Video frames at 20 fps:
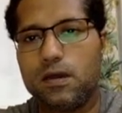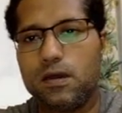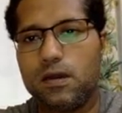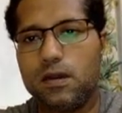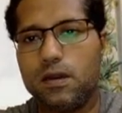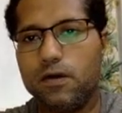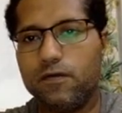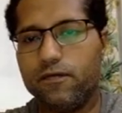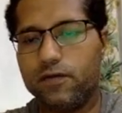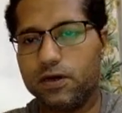
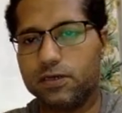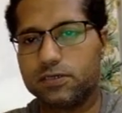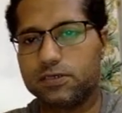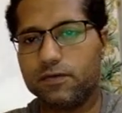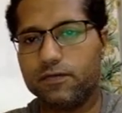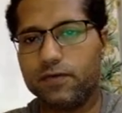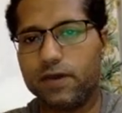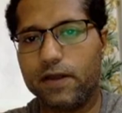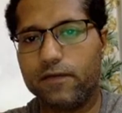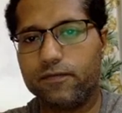Now first
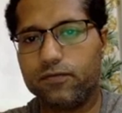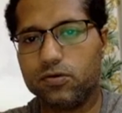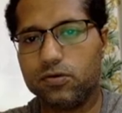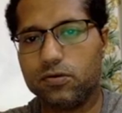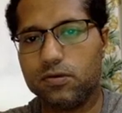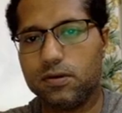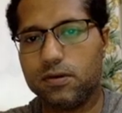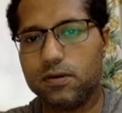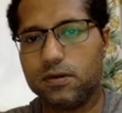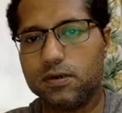we have
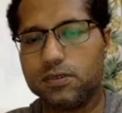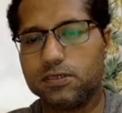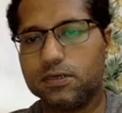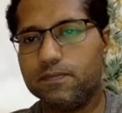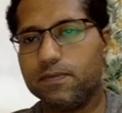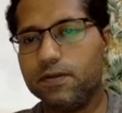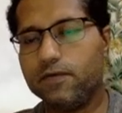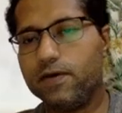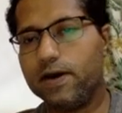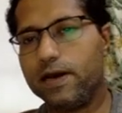to
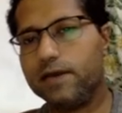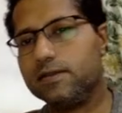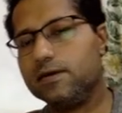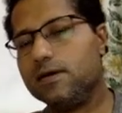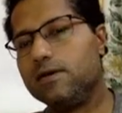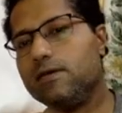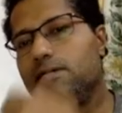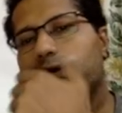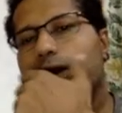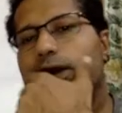simplify
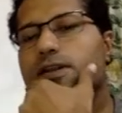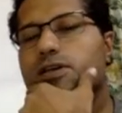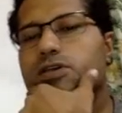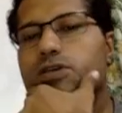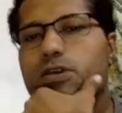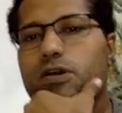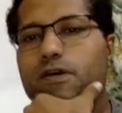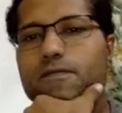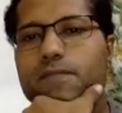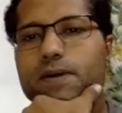the
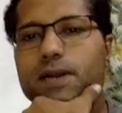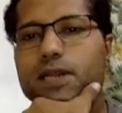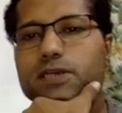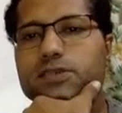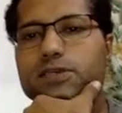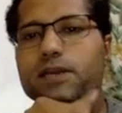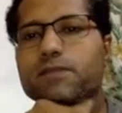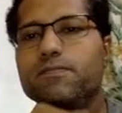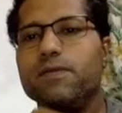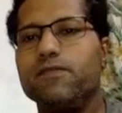addition of
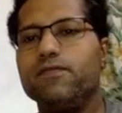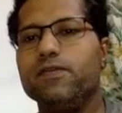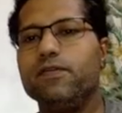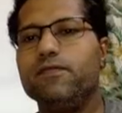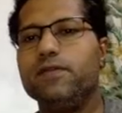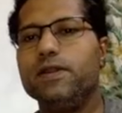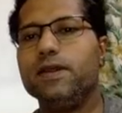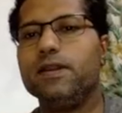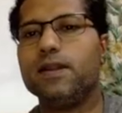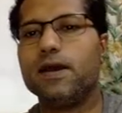minus 8 by
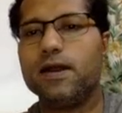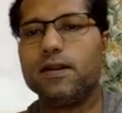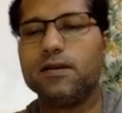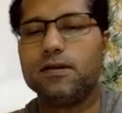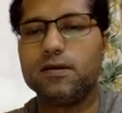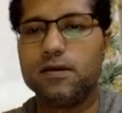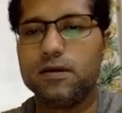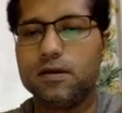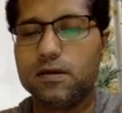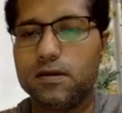15 and
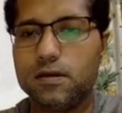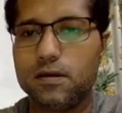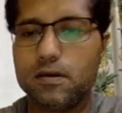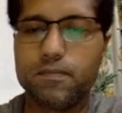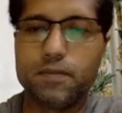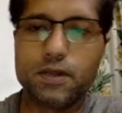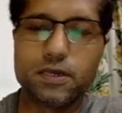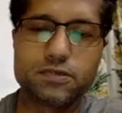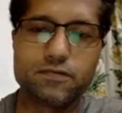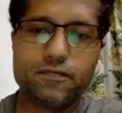
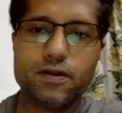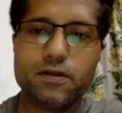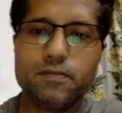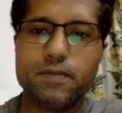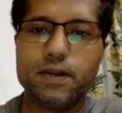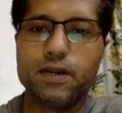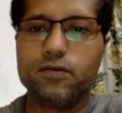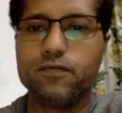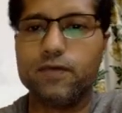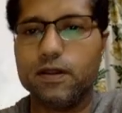plus 1
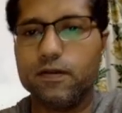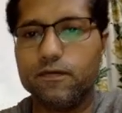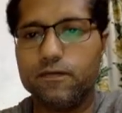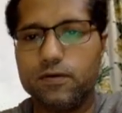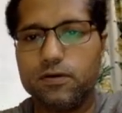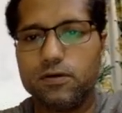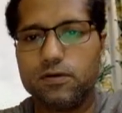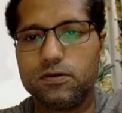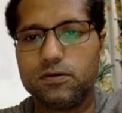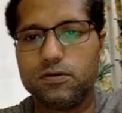by 12.
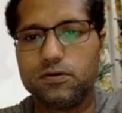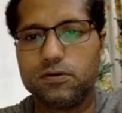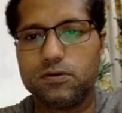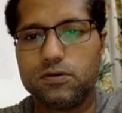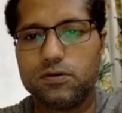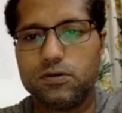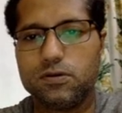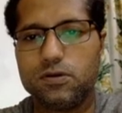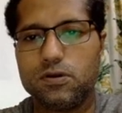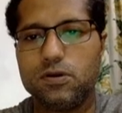
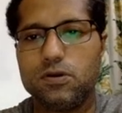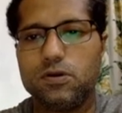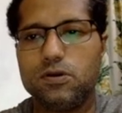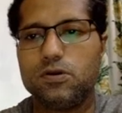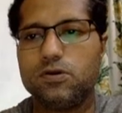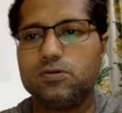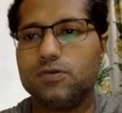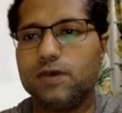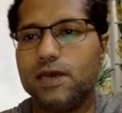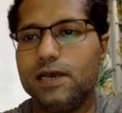
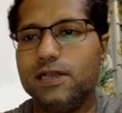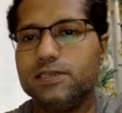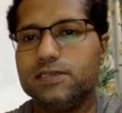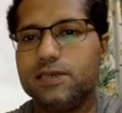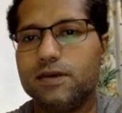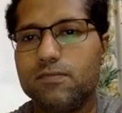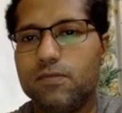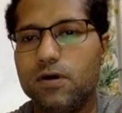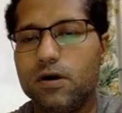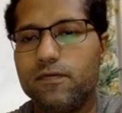So
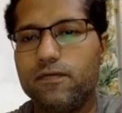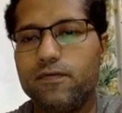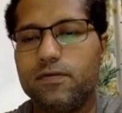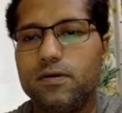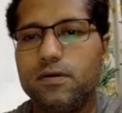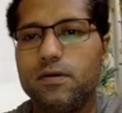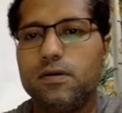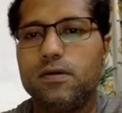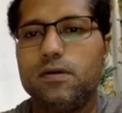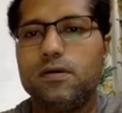LCM of
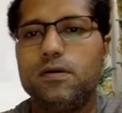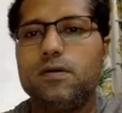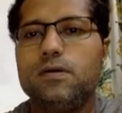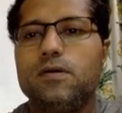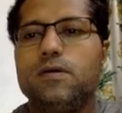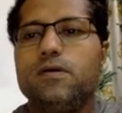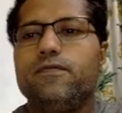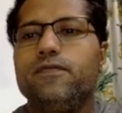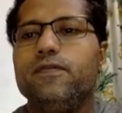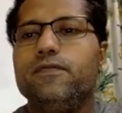
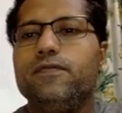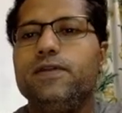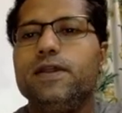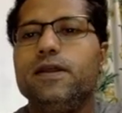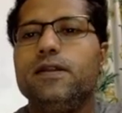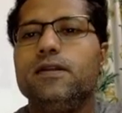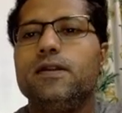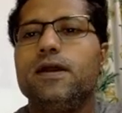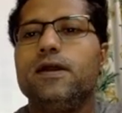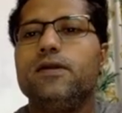
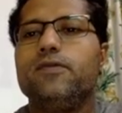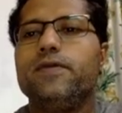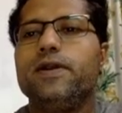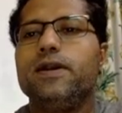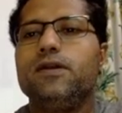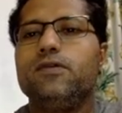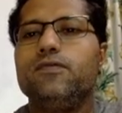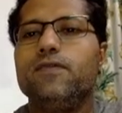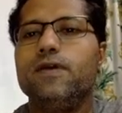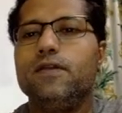15 and
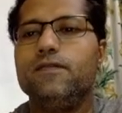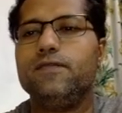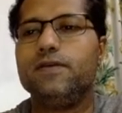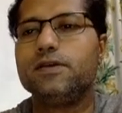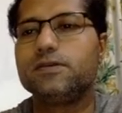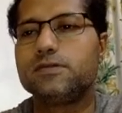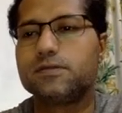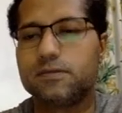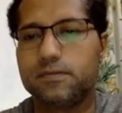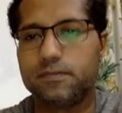12
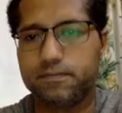is